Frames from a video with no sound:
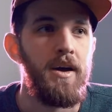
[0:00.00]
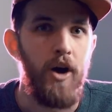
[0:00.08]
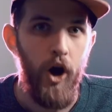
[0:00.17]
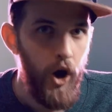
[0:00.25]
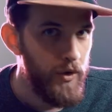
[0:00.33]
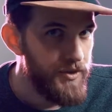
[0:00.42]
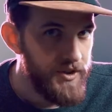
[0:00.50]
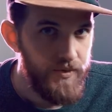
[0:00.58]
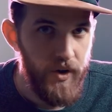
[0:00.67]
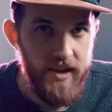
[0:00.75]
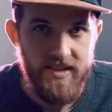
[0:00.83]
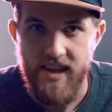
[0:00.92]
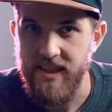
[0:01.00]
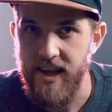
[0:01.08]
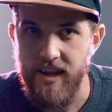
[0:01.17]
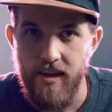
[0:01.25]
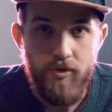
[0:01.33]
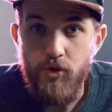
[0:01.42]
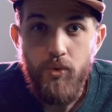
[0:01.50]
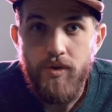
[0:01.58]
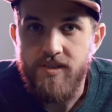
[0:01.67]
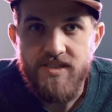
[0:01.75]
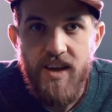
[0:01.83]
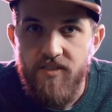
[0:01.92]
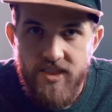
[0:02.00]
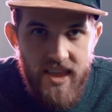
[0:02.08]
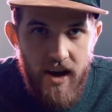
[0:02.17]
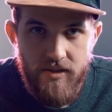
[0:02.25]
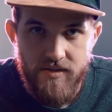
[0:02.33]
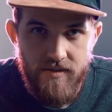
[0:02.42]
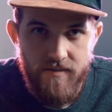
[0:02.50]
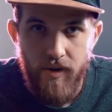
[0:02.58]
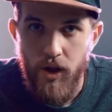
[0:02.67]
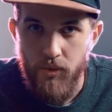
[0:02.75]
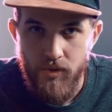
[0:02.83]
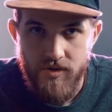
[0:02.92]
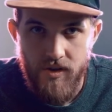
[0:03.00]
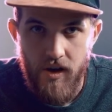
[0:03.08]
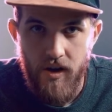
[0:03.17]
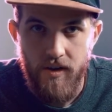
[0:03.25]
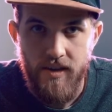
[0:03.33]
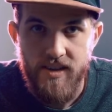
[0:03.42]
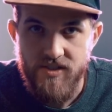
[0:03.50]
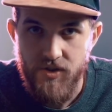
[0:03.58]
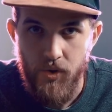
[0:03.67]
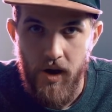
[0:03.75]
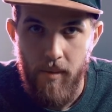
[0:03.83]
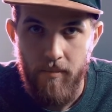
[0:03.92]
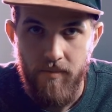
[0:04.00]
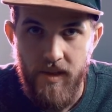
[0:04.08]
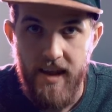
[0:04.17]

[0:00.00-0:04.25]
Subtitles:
all of his friends had like 2,000 to 7,000 followers on Instagram.